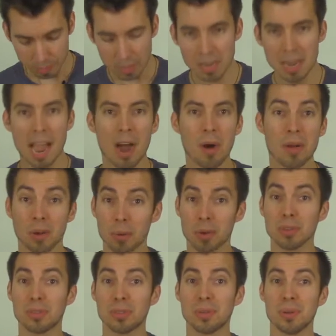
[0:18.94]
Now, in
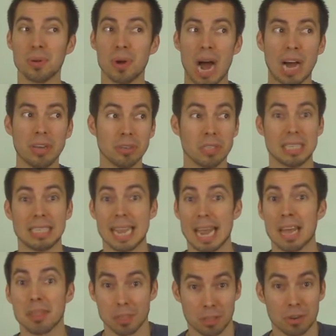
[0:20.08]
order to
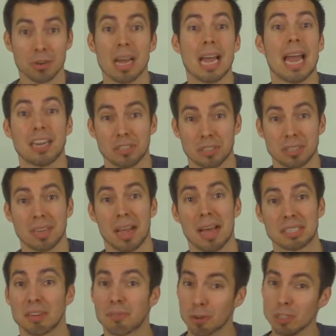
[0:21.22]
understand the third eye
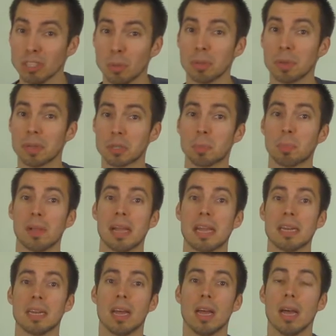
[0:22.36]
exercise, I first want to
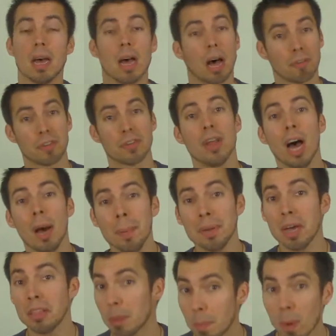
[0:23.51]
explain a
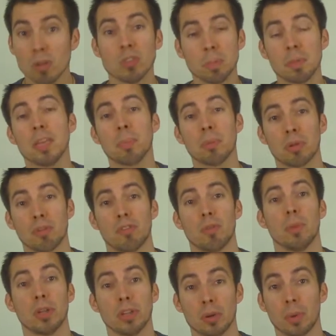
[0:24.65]
phenomenon that most people are
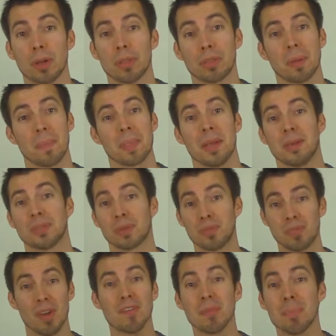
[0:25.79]
familiar with. So if
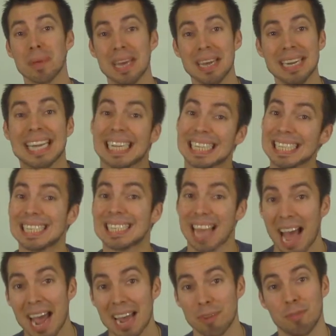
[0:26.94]
you've ever been
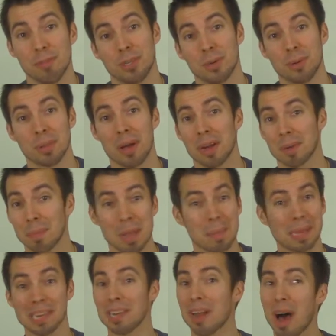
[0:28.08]
inside for too long,
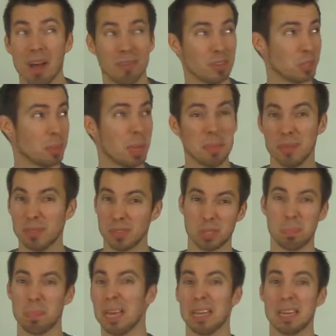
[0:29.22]
maybe in an office, maybe you've
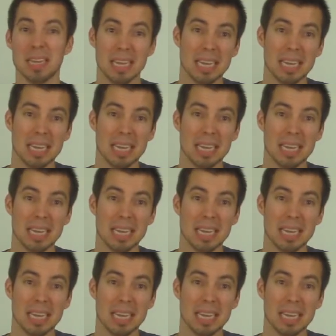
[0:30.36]
just been